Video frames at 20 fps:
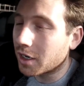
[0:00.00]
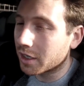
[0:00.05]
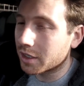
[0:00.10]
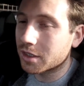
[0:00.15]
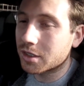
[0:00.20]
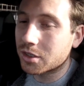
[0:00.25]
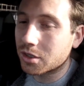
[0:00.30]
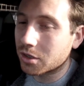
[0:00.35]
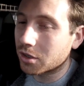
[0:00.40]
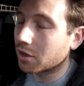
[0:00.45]
I
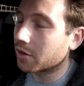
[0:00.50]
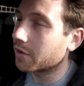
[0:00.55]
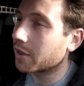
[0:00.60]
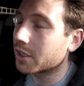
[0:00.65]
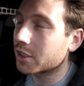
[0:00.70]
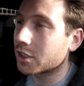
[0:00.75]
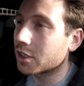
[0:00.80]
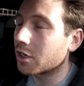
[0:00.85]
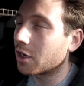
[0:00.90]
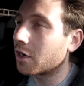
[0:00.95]
just turn all of
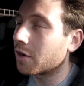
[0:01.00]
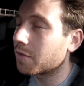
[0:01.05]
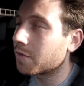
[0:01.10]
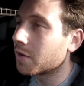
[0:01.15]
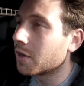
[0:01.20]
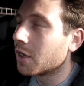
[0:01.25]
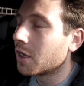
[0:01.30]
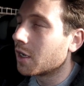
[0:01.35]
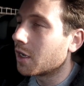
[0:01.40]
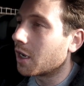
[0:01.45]
that shit off,
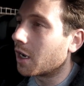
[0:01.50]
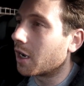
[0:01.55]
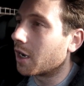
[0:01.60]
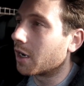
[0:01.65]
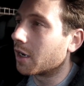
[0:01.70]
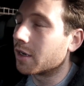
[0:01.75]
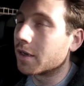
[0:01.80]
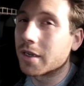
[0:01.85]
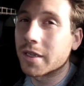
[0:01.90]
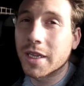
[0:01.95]

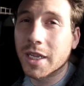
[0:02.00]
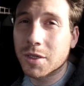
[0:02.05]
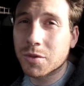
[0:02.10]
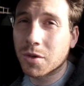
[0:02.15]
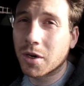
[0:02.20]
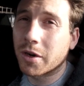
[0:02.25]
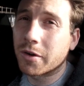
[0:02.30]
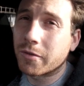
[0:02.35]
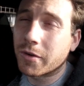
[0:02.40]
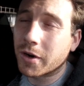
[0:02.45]
and that's
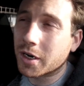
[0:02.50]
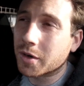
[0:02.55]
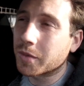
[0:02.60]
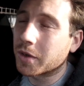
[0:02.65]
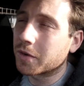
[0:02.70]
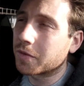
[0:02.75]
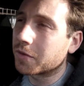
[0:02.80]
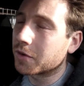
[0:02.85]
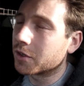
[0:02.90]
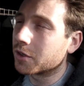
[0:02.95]
what I'd
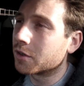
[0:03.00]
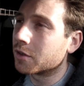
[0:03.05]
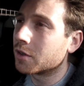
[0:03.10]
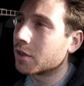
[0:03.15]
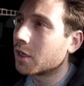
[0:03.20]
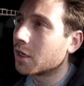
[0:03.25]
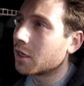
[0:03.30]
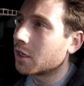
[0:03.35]
recommend for you.